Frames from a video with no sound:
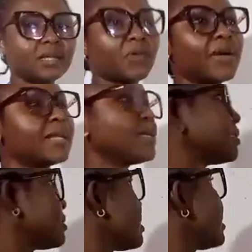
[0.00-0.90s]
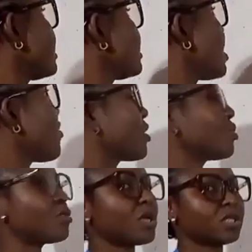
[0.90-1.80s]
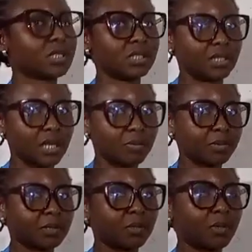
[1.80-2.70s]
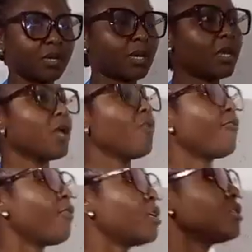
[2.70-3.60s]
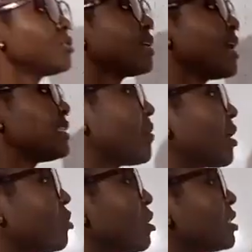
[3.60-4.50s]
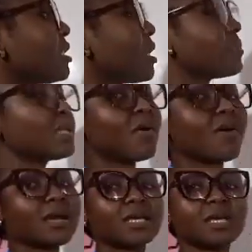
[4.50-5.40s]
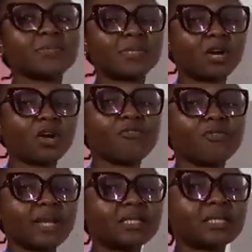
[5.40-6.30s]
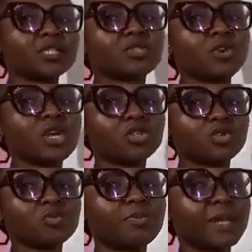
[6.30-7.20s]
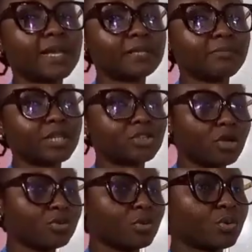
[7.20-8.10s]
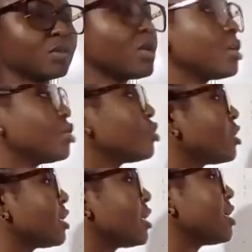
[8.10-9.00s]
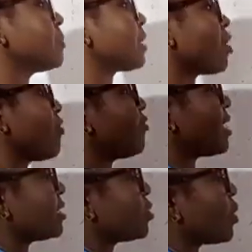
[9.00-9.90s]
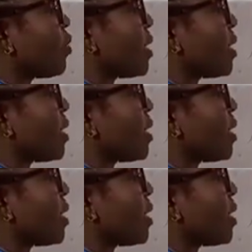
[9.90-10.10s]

on our list is our crotch depth, okay? For us to get our crotch depth, our hip circumference is going to play the major role. So the hip circumference we're